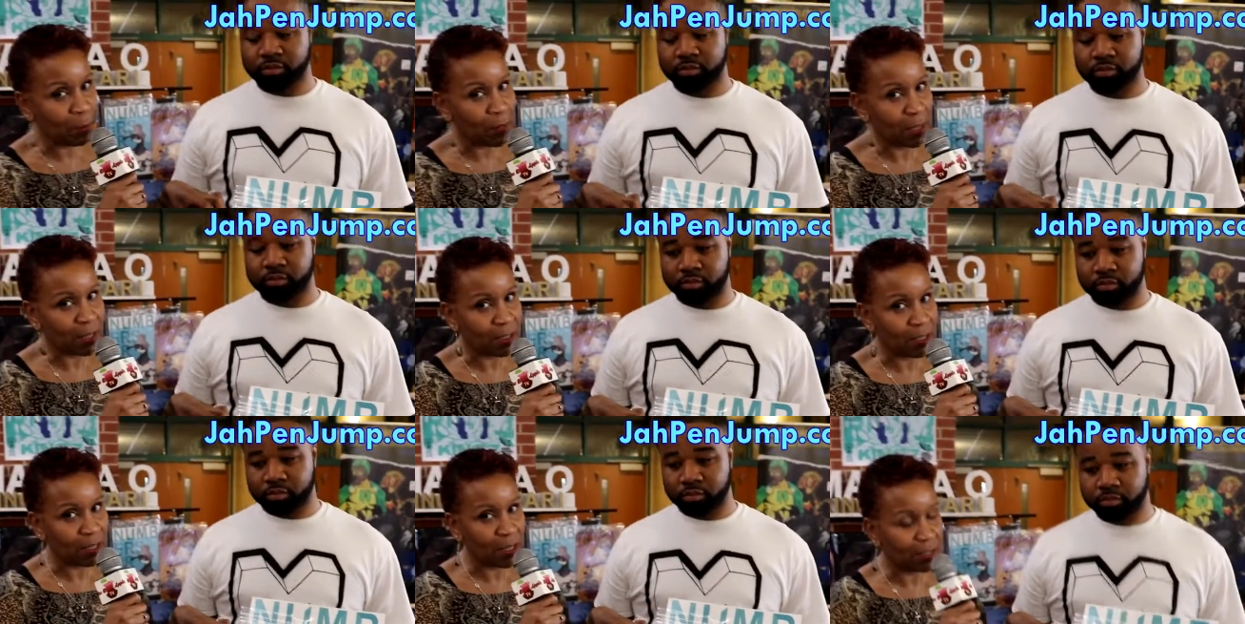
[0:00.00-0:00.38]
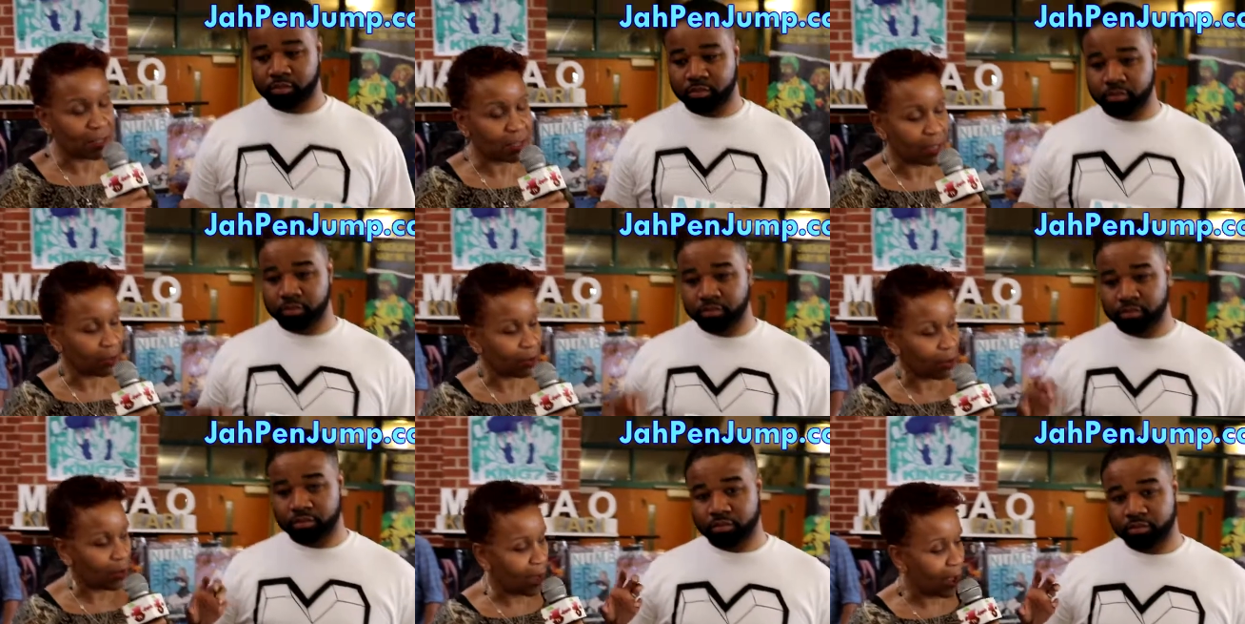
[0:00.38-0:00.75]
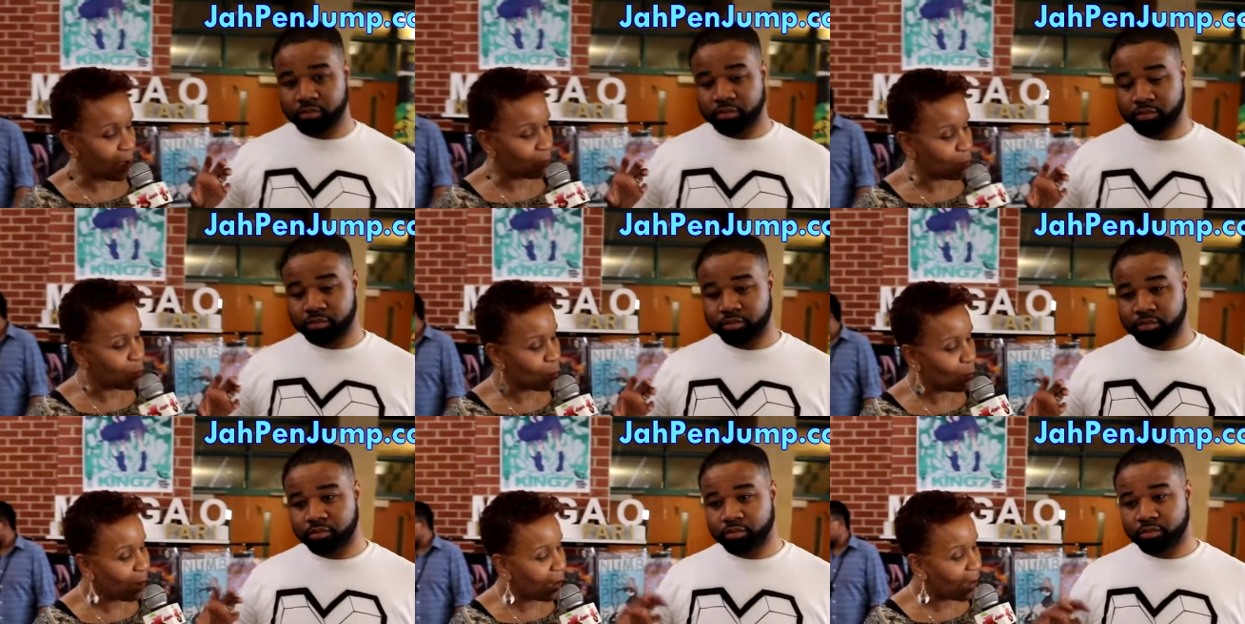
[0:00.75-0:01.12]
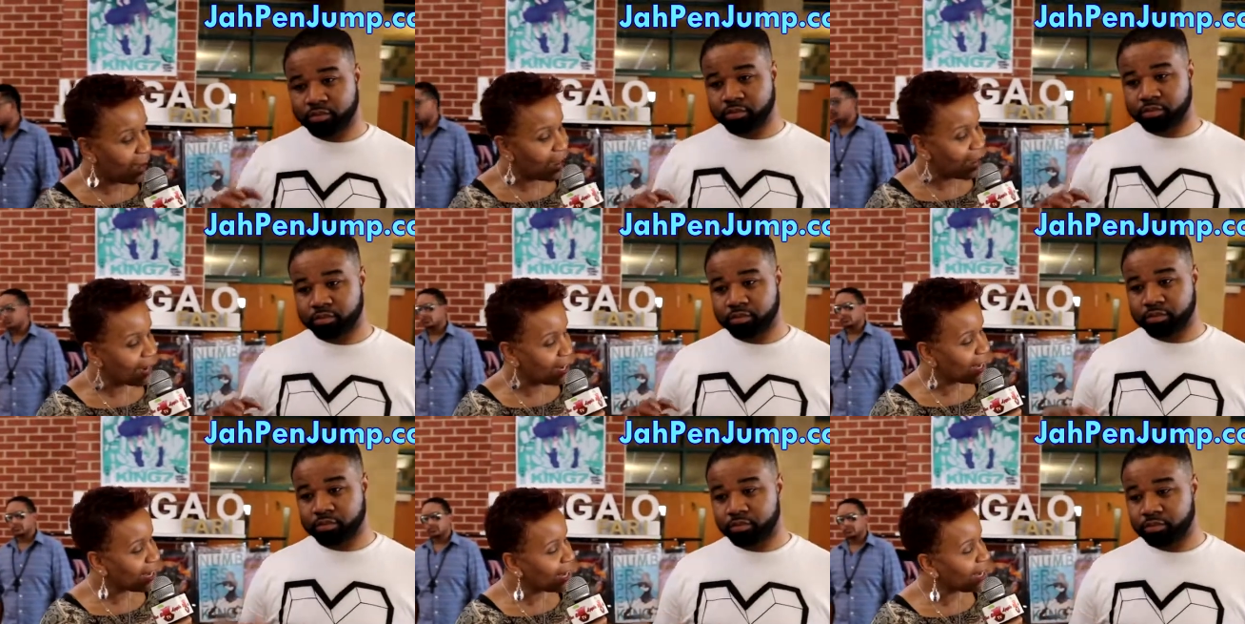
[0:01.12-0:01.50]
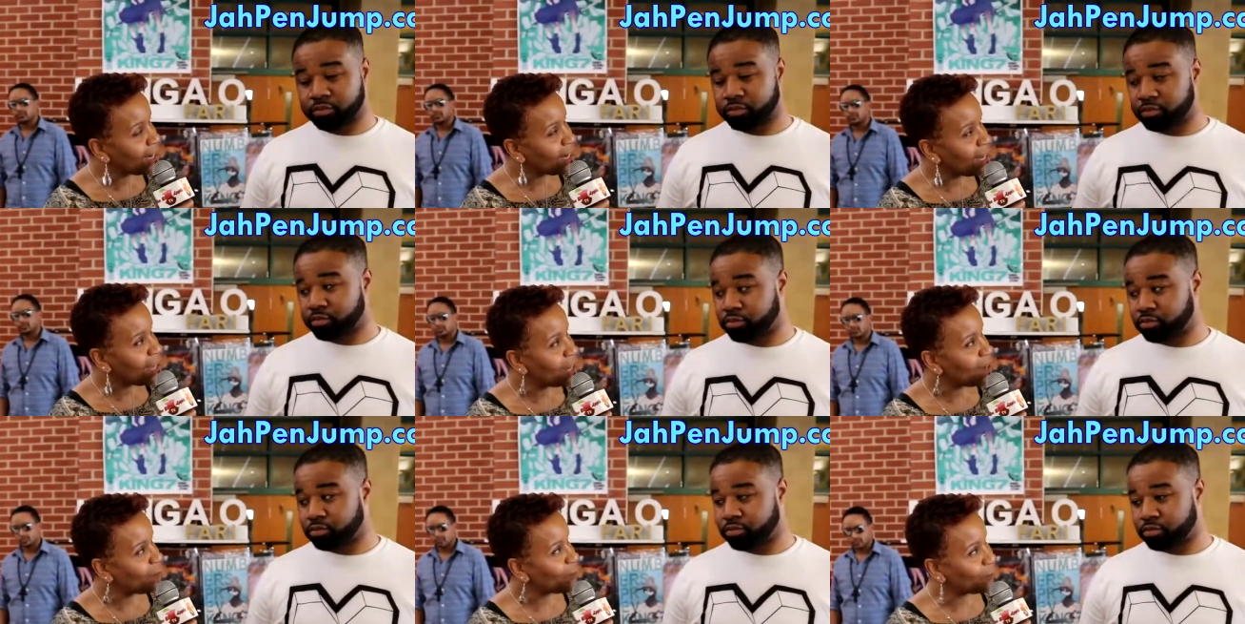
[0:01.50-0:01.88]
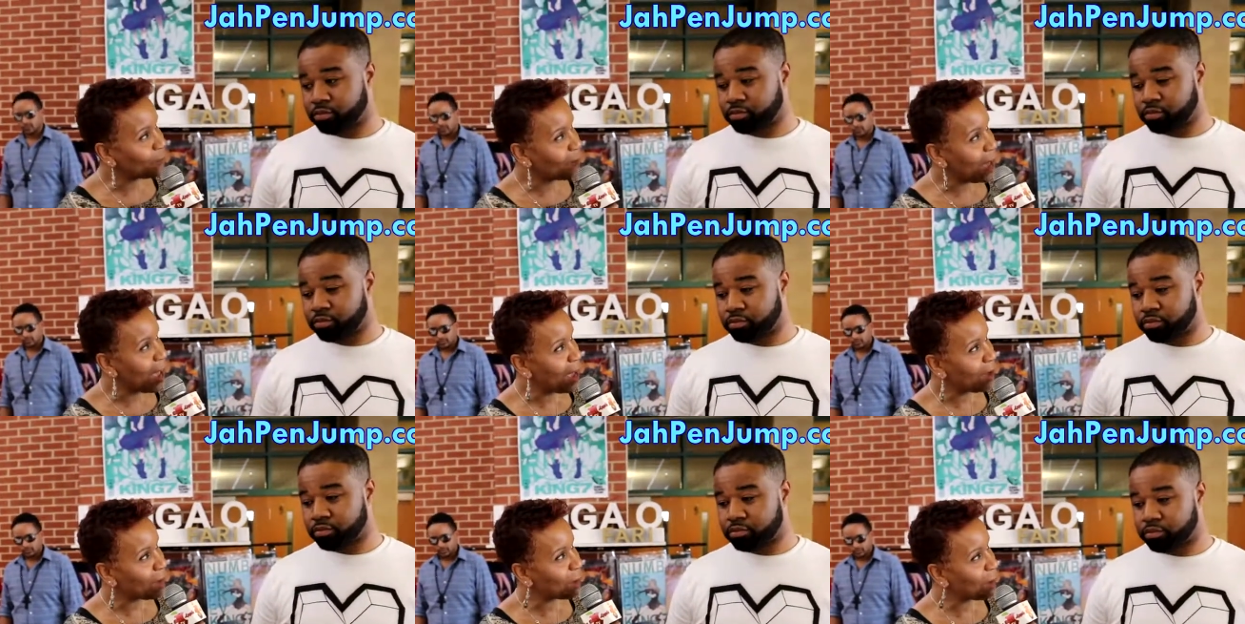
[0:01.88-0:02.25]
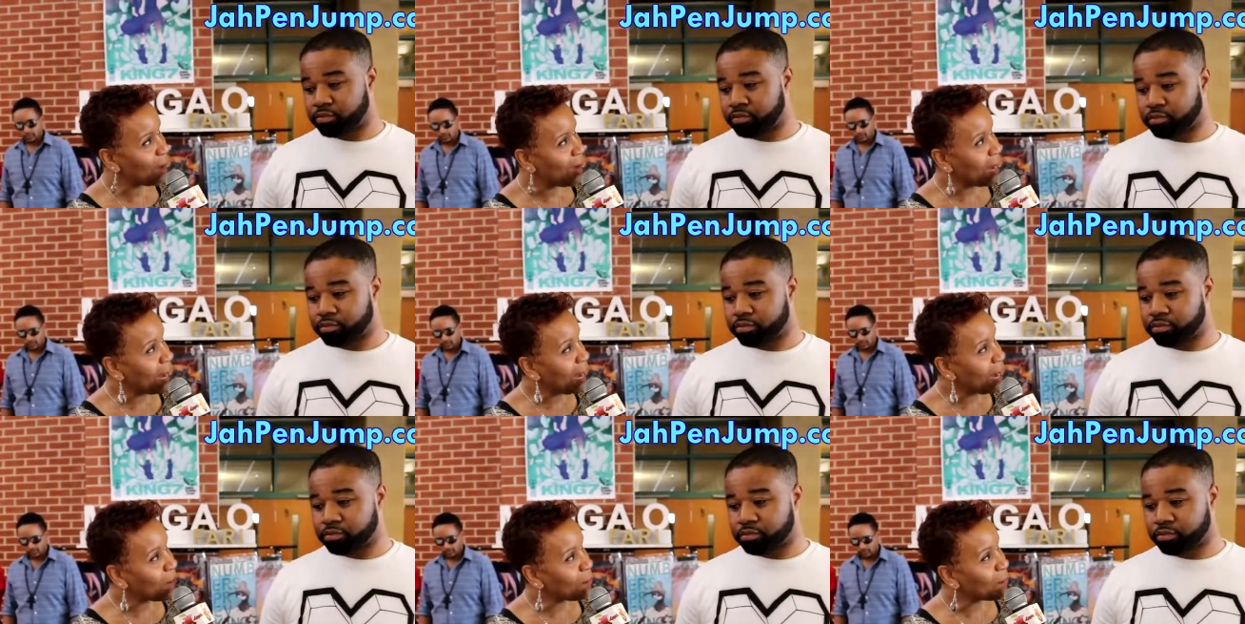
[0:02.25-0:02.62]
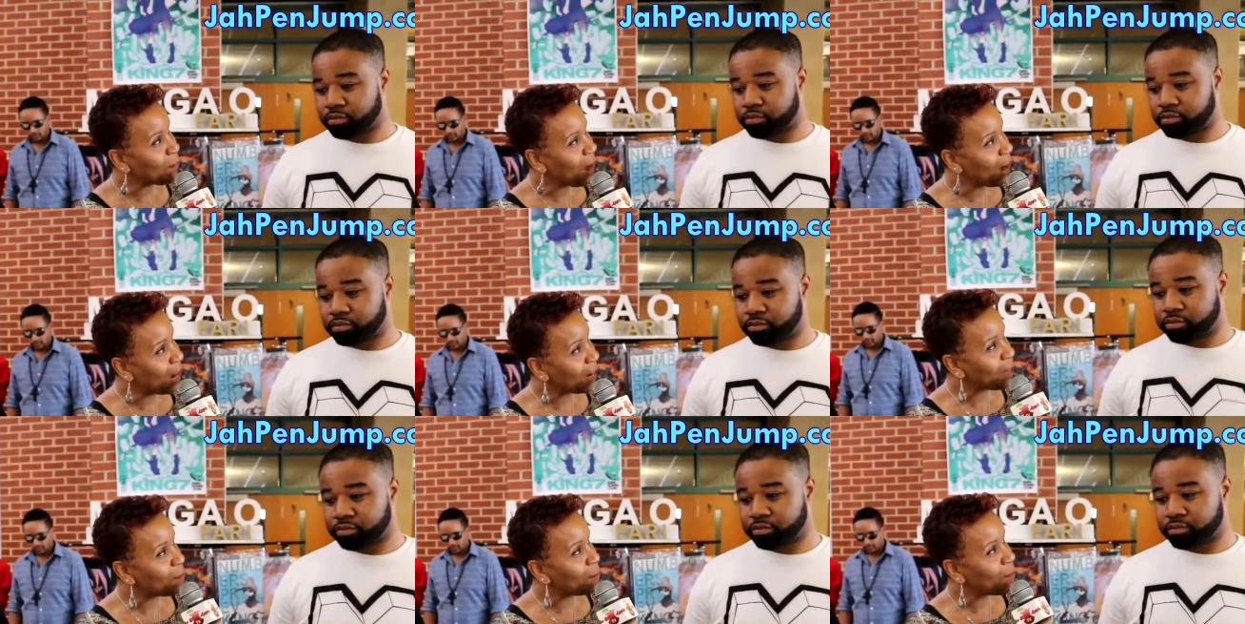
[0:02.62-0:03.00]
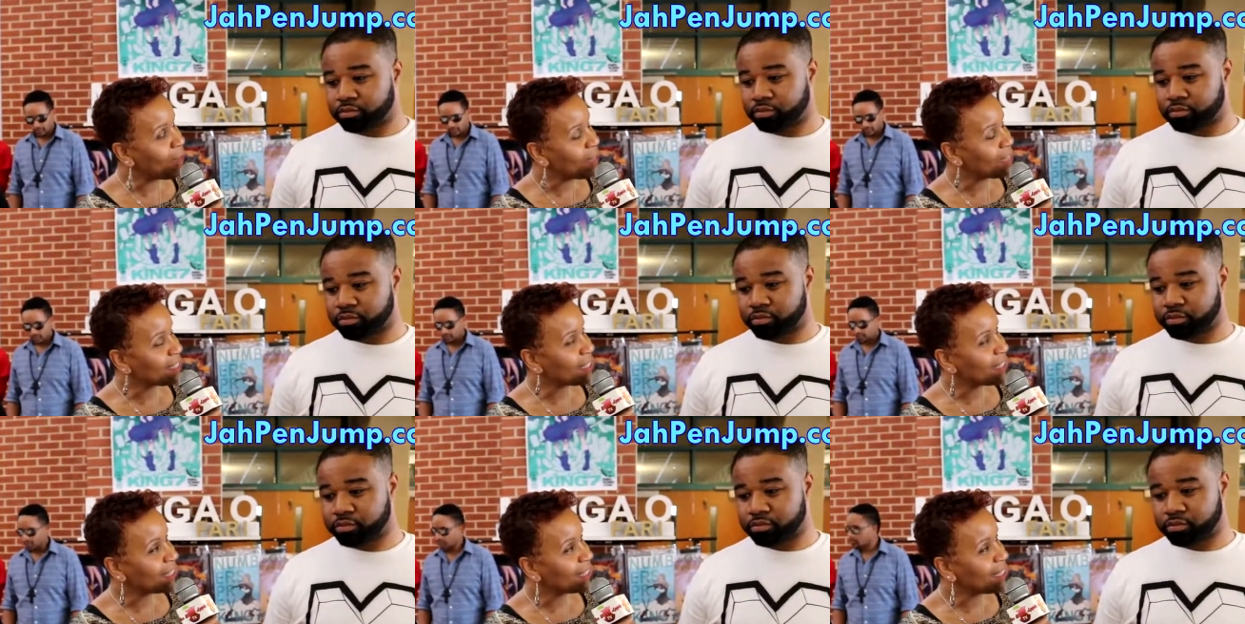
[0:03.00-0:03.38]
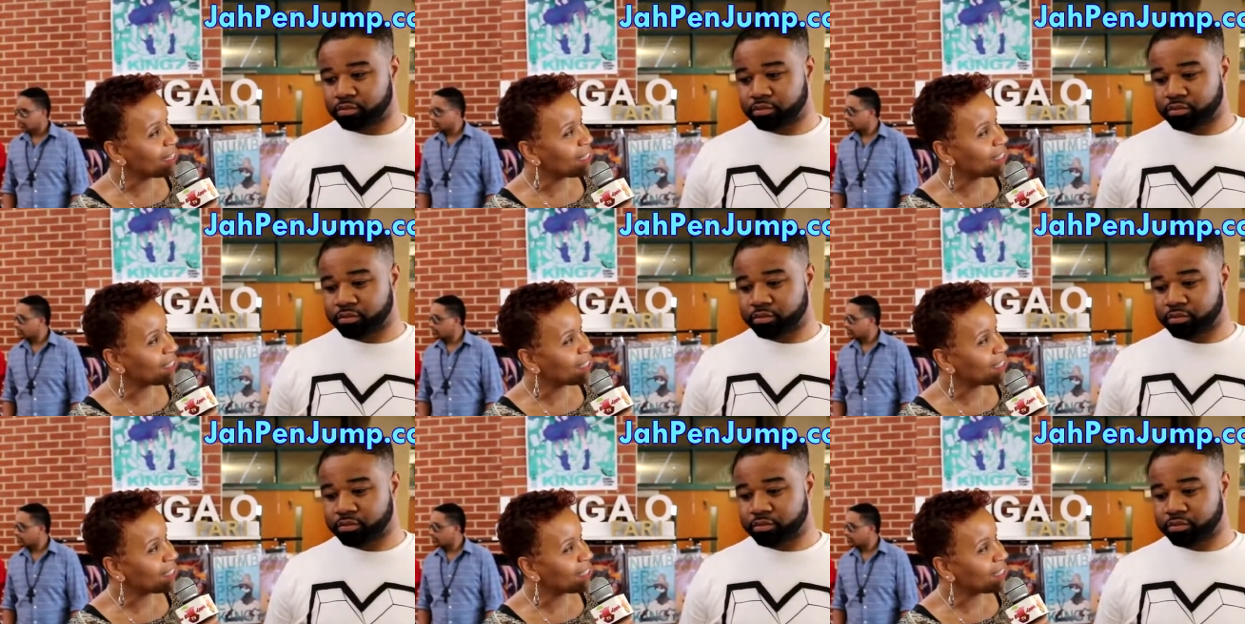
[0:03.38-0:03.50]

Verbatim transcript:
Speaker 1: that see us, have you had any flack by anybody basically